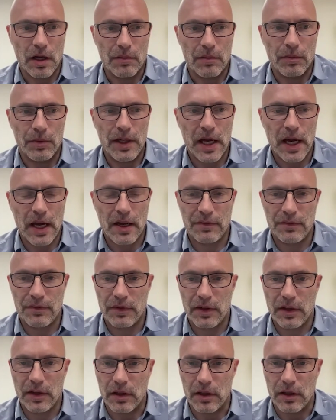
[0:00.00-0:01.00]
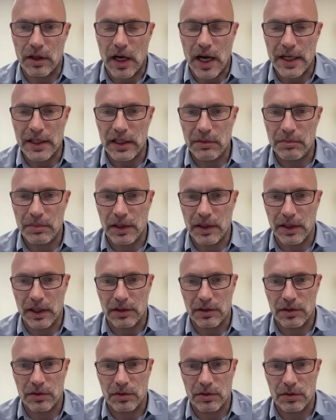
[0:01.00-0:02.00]
We have ID built
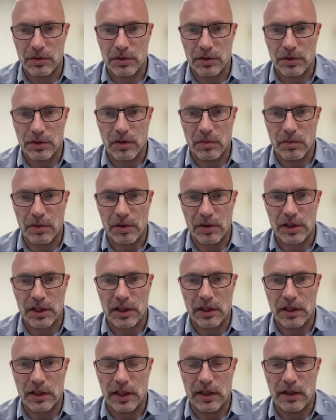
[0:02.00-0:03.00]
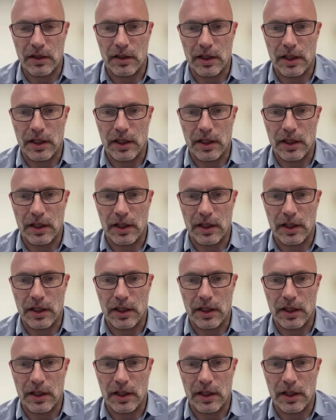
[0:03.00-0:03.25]
into the core blockchain layer,